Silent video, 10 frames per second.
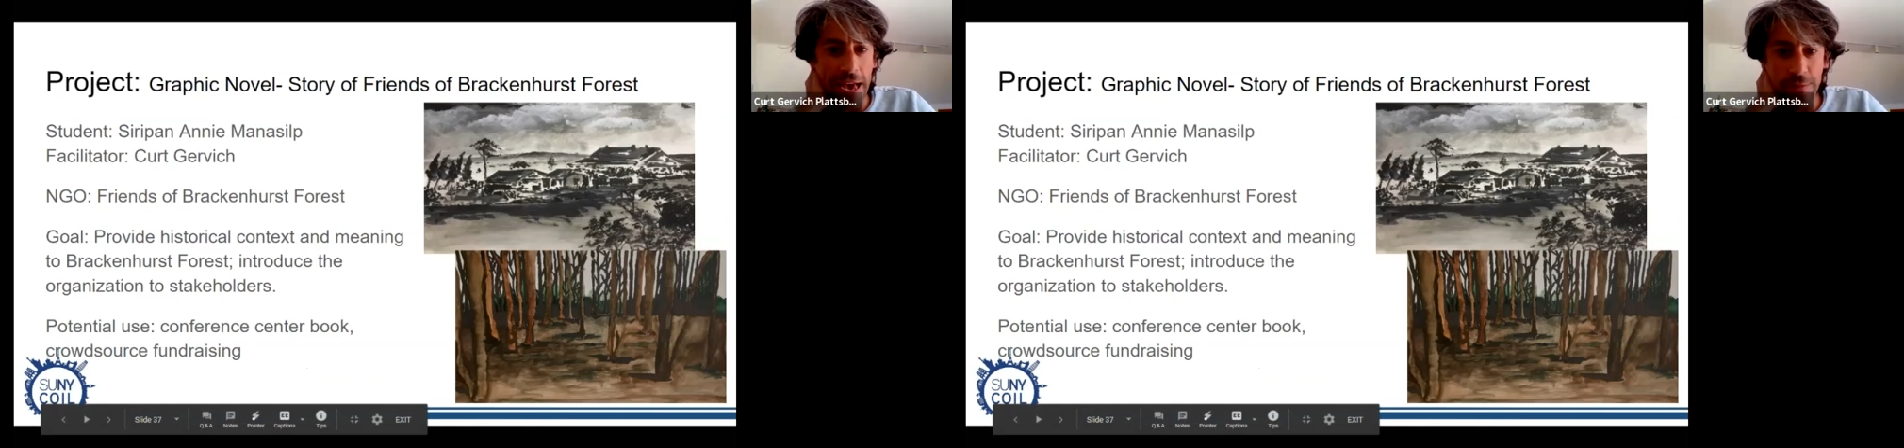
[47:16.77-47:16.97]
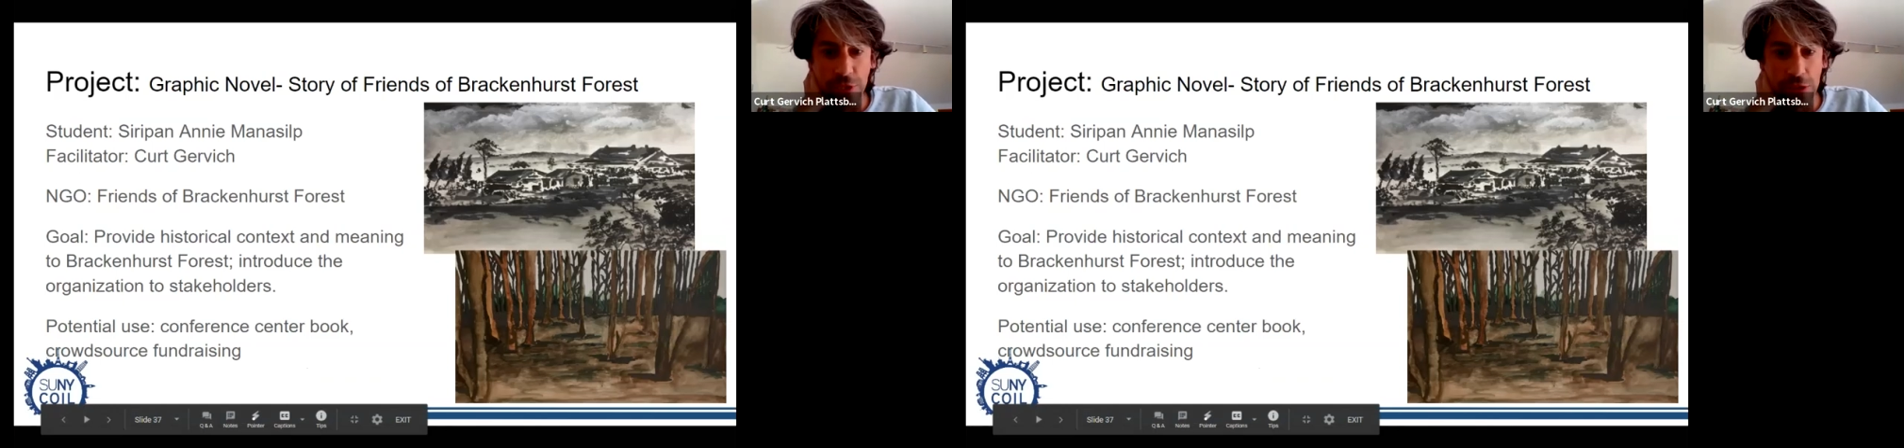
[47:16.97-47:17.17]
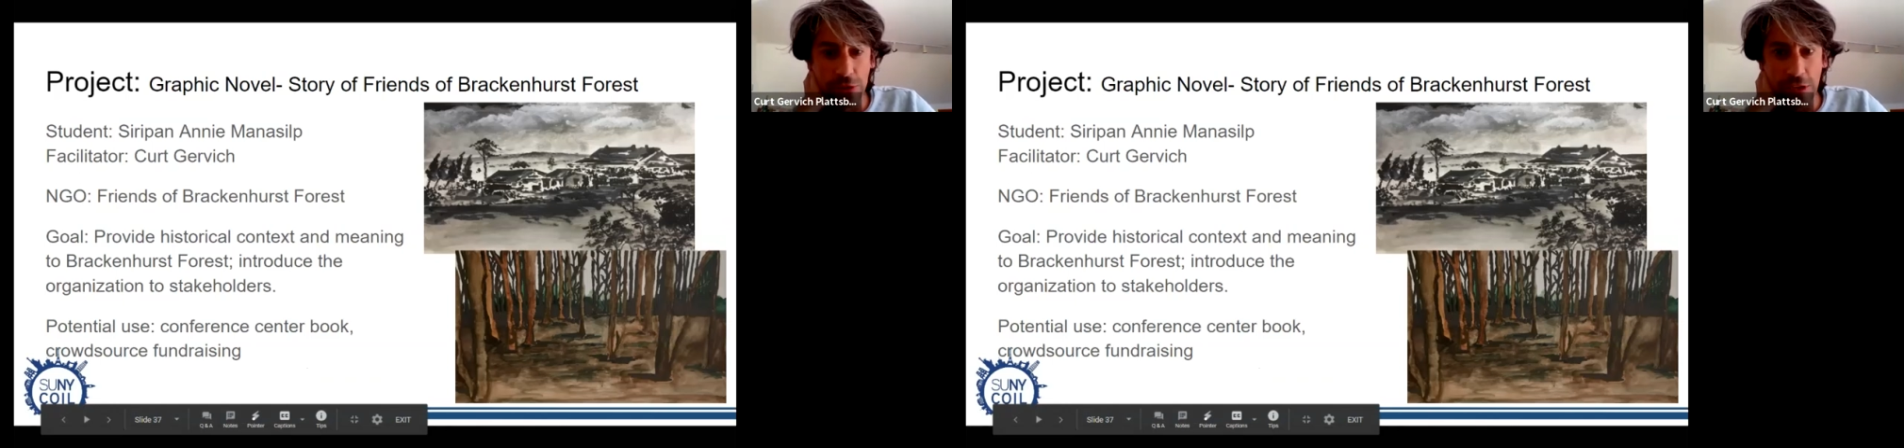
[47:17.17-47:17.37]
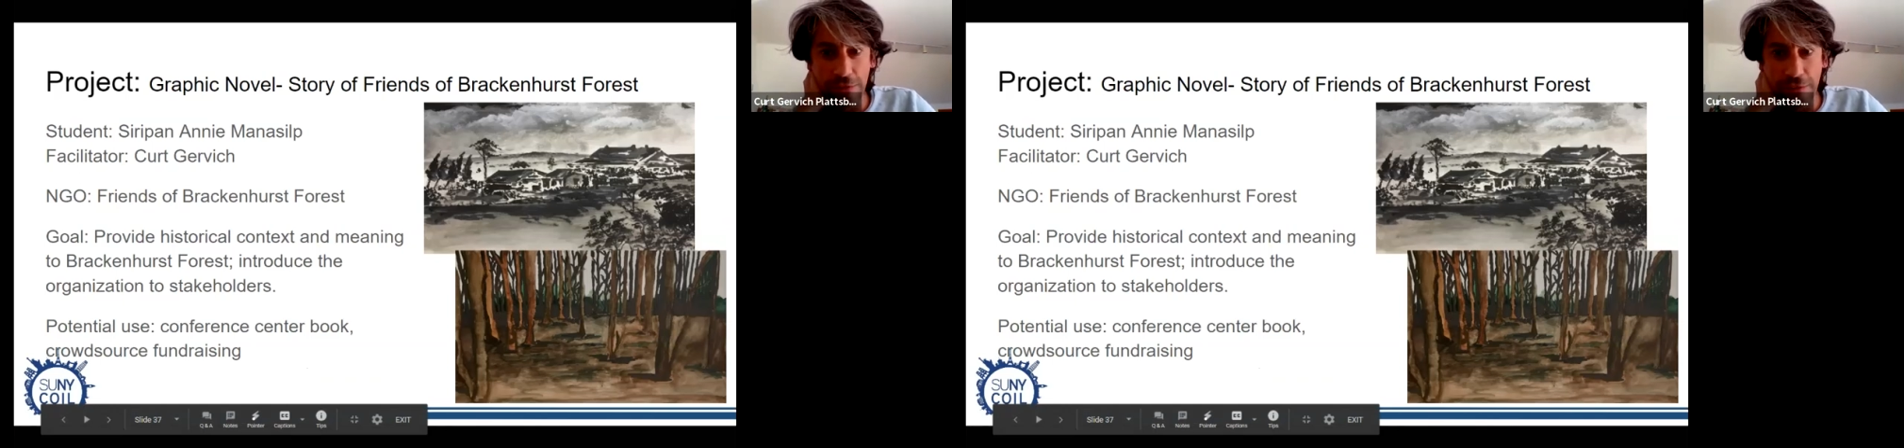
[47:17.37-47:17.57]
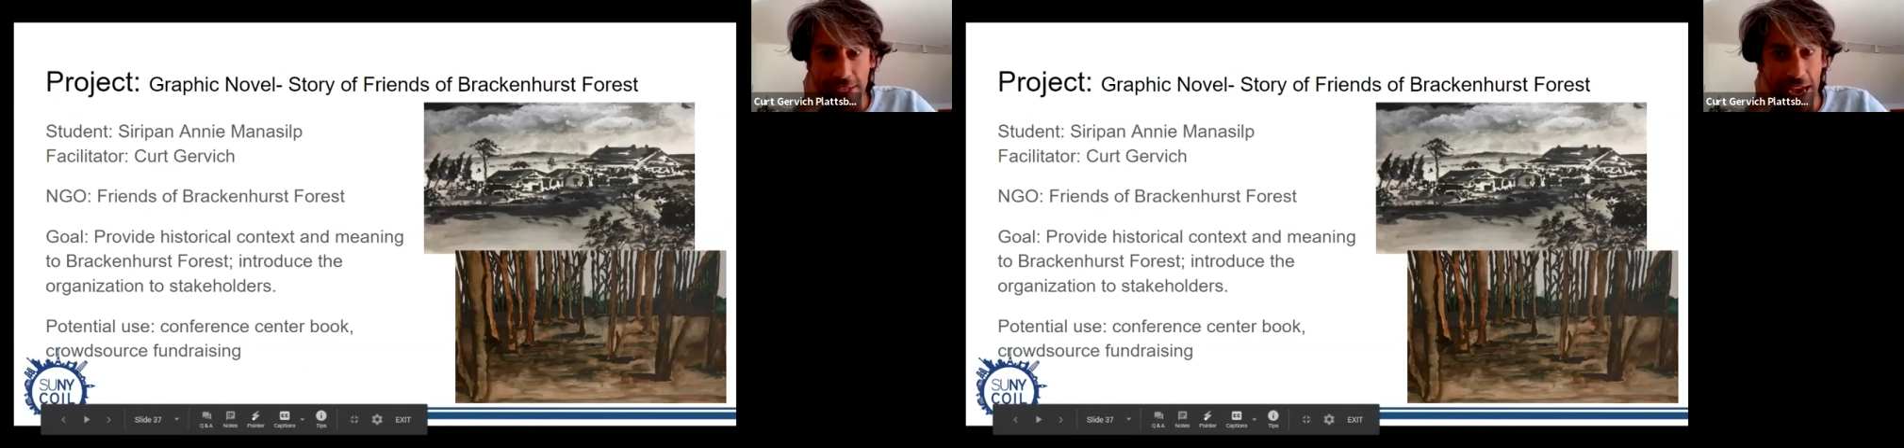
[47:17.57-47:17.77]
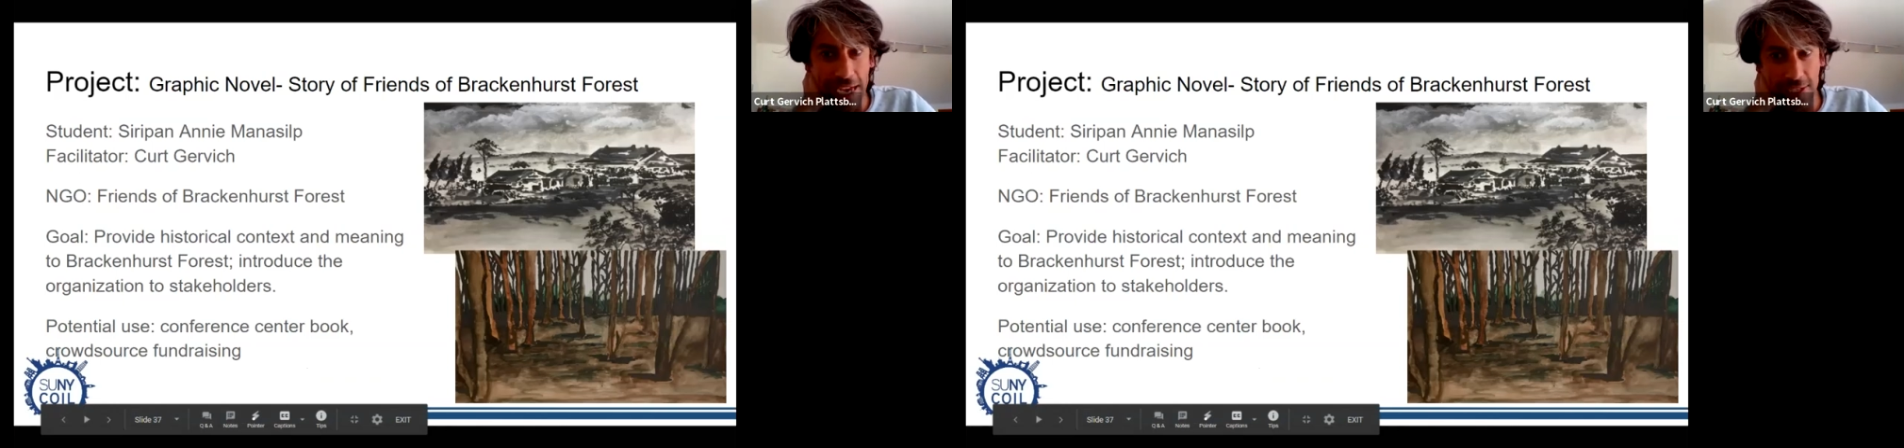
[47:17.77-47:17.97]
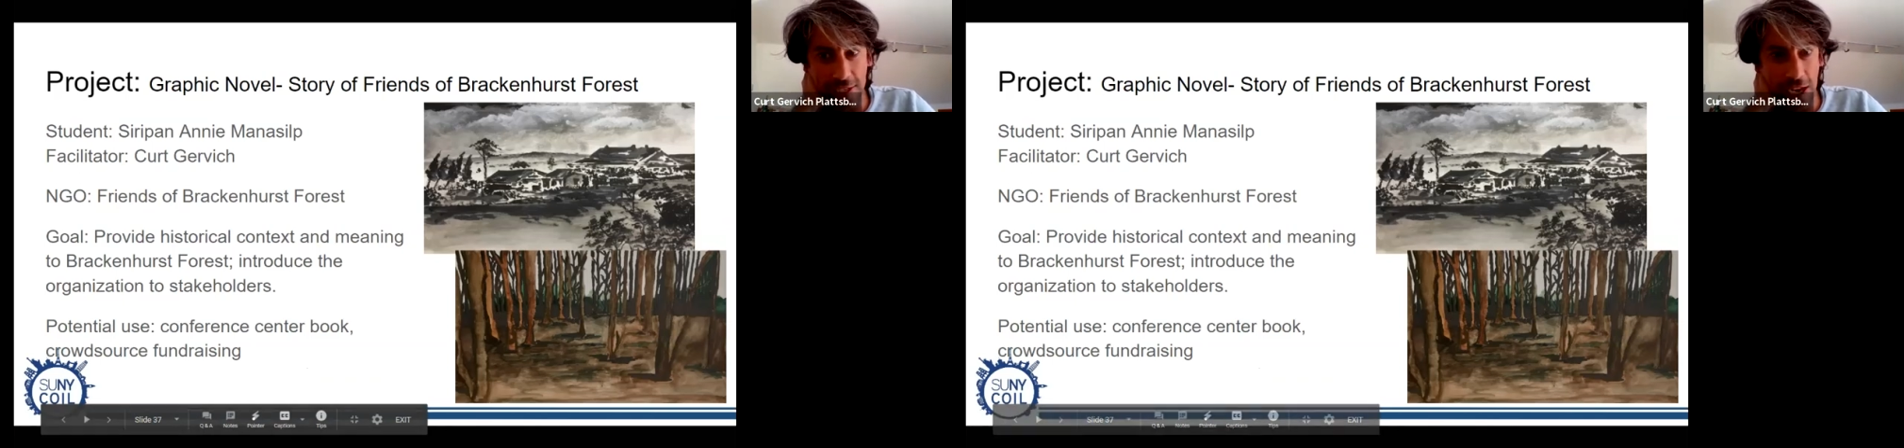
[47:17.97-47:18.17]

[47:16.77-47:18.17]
absolutely fantastic